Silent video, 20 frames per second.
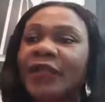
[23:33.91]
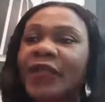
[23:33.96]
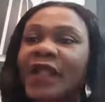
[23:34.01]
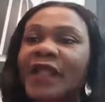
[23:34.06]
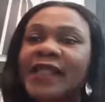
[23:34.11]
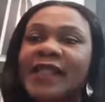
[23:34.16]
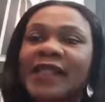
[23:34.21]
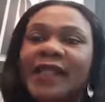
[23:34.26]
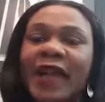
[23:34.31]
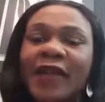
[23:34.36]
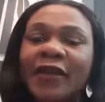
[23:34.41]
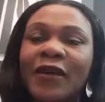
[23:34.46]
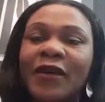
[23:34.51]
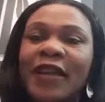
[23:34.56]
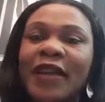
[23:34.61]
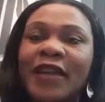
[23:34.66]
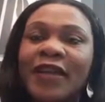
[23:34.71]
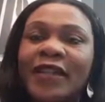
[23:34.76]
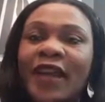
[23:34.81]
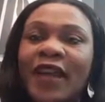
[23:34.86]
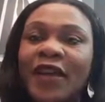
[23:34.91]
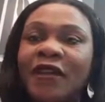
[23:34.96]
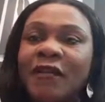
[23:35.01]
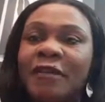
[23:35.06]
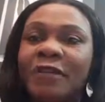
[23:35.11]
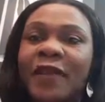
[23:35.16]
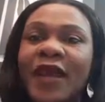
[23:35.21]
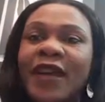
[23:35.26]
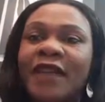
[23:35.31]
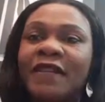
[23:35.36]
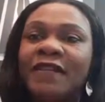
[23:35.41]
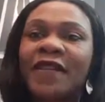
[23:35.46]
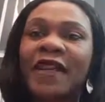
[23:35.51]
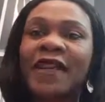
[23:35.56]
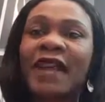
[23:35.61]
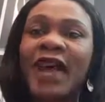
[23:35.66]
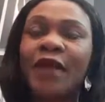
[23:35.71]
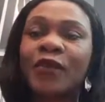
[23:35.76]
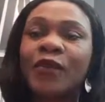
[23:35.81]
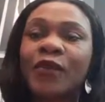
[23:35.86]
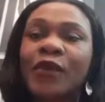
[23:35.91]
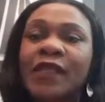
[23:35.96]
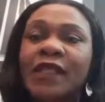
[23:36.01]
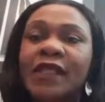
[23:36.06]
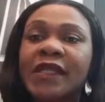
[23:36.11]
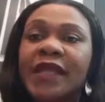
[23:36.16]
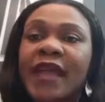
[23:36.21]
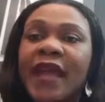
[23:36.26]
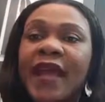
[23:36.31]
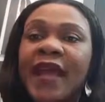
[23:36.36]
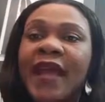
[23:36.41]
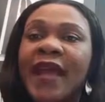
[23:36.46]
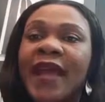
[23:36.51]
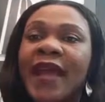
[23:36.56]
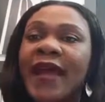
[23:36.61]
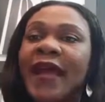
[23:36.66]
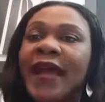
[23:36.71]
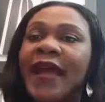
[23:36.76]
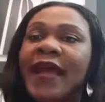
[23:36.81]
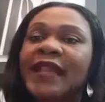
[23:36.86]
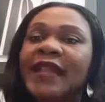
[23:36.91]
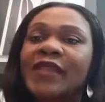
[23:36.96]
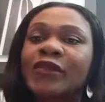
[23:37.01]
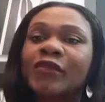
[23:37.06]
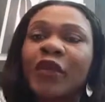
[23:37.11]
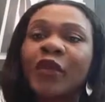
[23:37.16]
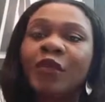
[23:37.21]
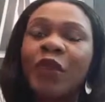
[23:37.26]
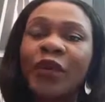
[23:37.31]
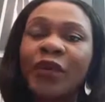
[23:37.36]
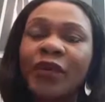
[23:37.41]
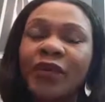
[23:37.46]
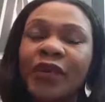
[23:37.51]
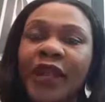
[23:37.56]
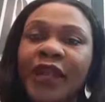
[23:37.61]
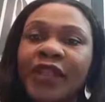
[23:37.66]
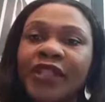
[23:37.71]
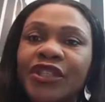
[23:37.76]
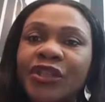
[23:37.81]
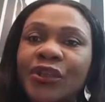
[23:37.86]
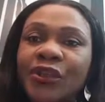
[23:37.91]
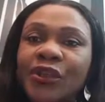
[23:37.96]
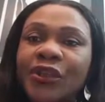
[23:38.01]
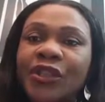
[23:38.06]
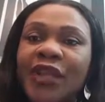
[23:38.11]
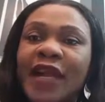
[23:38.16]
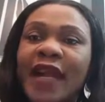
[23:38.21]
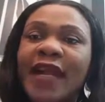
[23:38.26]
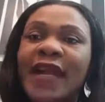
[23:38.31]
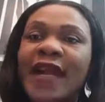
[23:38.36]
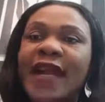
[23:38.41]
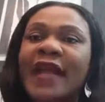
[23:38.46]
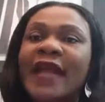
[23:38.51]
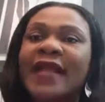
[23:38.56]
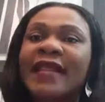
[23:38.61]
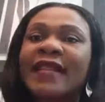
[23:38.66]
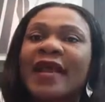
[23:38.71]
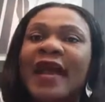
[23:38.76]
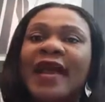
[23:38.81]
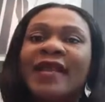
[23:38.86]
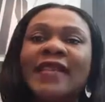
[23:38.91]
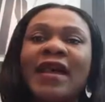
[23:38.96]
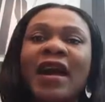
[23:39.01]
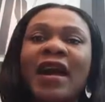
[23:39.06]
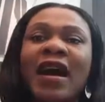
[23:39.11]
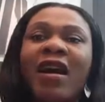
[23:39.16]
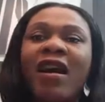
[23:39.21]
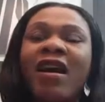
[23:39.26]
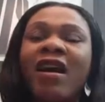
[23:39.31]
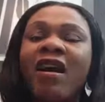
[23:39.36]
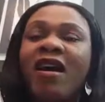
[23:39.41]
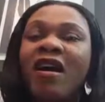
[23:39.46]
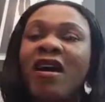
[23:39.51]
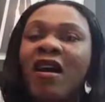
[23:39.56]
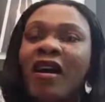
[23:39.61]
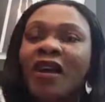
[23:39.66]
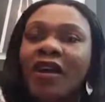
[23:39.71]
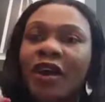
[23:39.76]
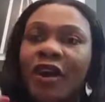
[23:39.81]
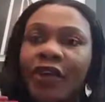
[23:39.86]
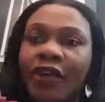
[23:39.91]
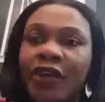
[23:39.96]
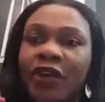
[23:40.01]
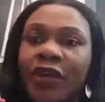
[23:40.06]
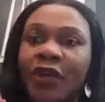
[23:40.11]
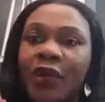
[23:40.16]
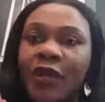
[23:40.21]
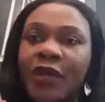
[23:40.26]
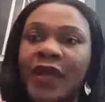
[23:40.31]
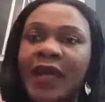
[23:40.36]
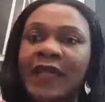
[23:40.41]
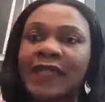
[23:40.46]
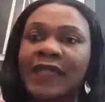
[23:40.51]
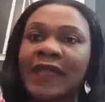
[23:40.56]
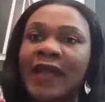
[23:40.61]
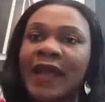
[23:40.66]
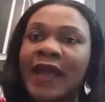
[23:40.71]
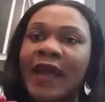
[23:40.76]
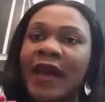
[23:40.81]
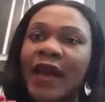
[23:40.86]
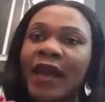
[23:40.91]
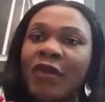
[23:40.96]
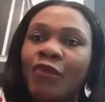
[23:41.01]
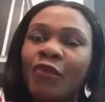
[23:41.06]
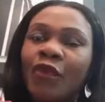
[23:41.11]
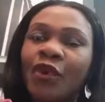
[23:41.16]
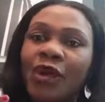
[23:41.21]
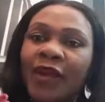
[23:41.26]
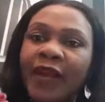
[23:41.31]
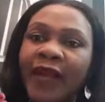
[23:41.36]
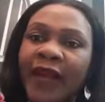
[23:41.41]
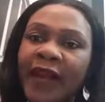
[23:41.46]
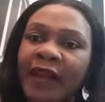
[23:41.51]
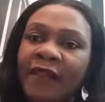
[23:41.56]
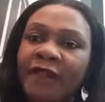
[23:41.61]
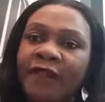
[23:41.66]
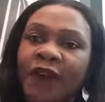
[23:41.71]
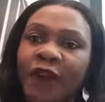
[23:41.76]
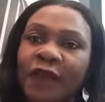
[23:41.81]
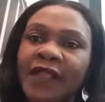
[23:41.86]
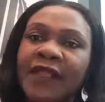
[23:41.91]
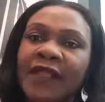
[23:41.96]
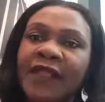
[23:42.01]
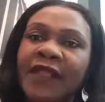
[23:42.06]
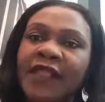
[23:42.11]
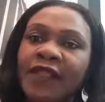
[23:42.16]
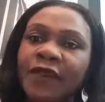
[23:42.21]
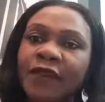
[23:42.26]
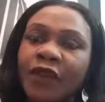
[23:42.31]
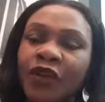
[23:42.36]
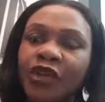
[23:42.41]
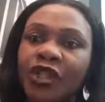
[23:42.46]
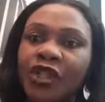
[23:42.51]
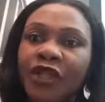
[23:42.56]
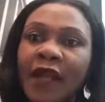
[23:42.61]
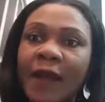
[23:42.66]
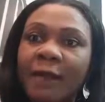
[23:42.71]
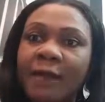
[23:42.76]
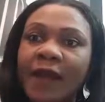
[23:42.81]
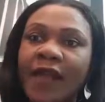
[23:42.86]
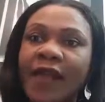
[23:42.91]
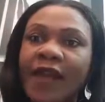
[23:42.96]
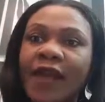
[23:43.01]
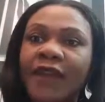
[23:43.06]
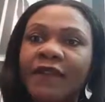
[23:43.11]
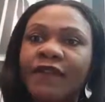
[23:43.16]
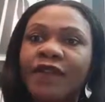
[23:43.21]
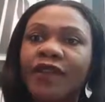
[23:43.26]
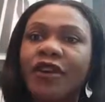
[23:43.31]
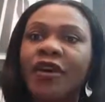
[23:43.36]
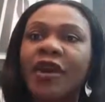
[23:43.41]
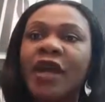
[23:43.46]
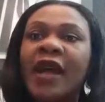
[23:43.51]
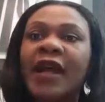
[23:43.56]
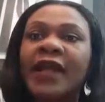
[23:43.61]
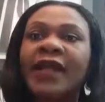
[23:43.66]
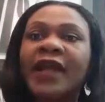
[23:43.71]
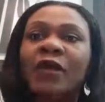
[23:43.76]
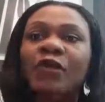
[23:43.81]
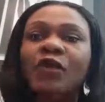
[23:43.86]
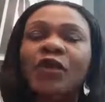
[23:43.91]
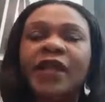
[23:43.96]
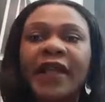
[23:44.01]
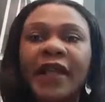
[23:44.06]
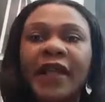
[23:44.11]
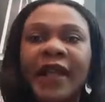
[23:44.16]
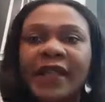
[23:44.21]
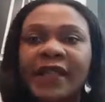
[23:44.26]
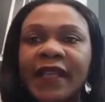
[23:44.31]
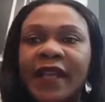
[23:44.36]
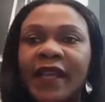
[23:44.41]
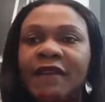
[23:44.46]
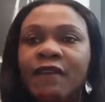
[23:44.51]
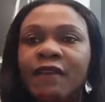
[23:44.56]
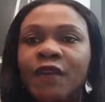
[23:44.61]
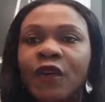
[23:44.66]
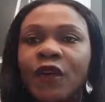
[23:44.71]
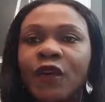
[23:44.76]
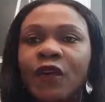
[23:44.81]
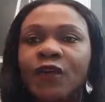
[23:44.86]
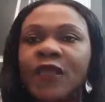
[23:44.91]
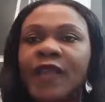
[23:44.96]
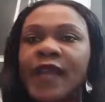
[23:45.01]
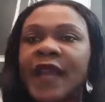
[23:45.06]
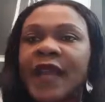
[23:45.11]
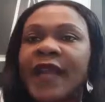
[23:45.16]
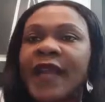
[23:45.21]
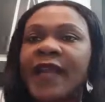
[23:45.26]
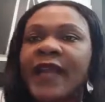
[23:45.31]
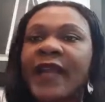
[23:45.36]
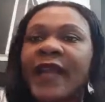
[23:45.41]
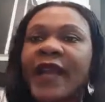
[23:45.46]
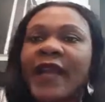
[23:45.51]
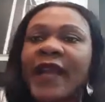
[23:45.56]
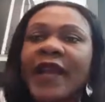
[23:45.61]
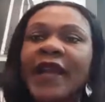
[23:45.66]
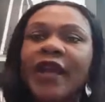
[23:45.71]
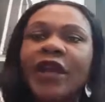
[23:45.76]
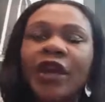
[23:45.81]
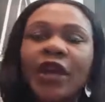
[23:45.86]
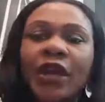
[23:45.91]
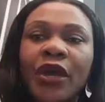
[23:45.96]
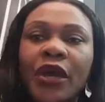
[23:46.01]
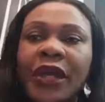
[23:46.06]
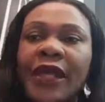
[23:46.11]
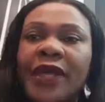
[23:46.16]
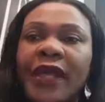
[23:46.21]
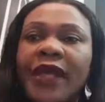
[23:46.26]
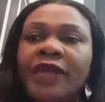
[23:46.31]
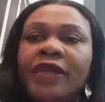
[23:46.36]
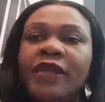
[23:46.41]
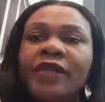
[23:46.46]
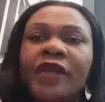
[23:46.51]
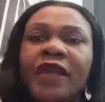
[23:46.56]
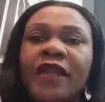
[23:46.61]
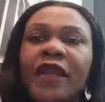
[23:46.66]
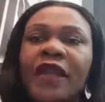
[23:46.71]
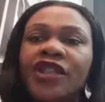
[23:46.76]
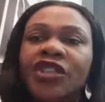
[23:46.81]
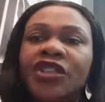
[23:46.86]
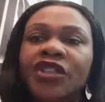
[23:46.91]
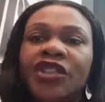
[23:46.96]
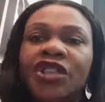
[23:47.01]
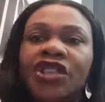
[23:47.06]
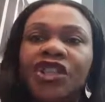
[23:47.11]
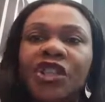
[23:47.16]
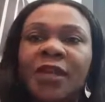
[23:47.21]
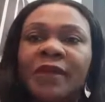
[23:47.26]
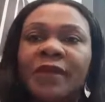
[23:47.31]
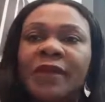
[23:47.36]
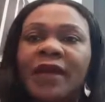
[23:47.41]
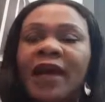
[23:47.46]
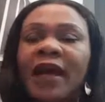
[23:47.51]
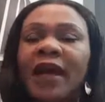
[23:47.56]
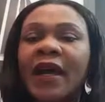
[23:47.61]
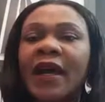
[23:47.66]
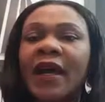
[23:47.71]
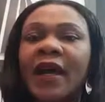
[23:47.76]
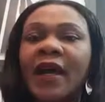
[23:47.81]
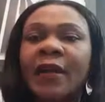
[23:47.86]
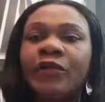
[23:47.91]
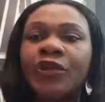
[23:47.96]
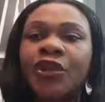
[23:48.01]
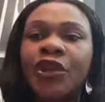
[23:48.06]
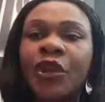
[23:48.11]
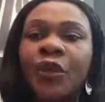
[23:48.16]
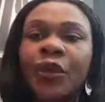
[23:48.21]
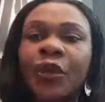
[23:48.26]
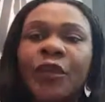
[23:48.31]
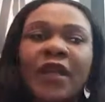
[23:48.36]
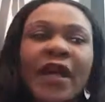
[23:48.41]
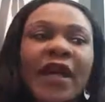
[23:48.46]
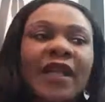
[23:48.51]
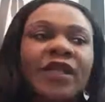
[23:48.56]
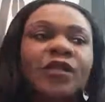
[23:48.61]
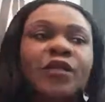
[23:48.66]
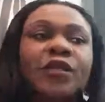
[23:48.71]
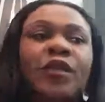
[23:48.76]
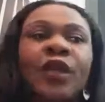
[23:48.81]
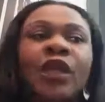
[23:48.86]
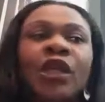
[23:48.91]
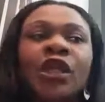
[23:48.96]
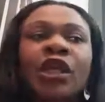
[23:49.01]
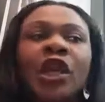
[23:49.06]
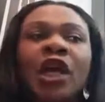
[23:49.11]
Second benefit I would say is we want to raise children that are, that will not get involved in dysfunctional behavior, that won't get involved in early relationships, that will